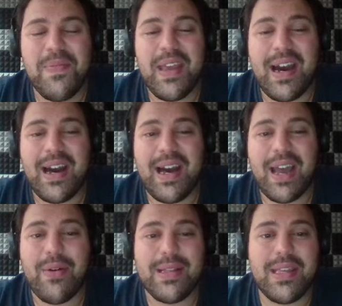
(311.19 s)
I
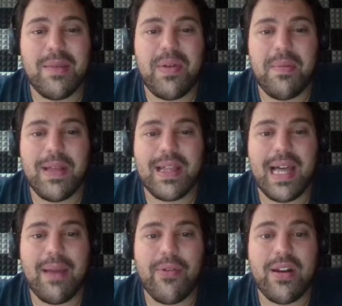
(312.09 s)
went to the public
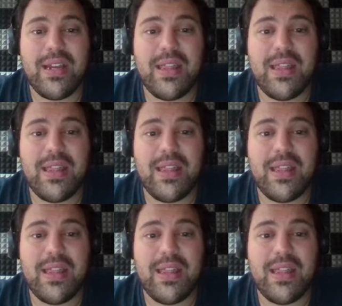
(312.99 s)
library.